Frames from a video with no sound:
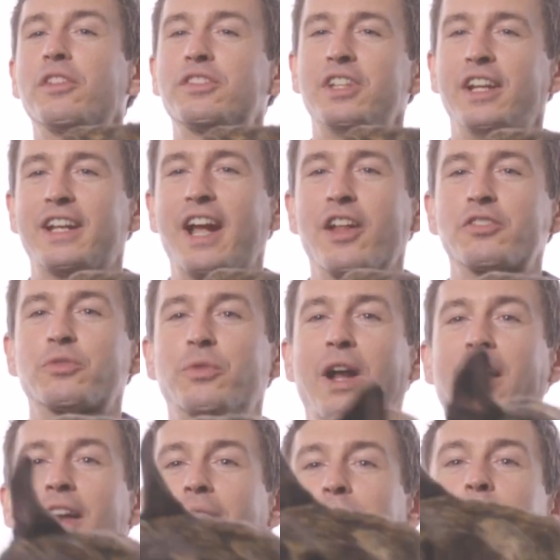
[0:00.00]
of City Council
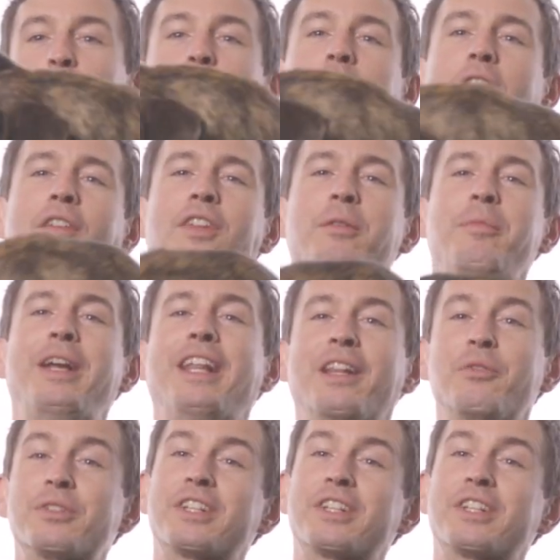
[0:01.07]
Roundup, we'll cover the meeting that was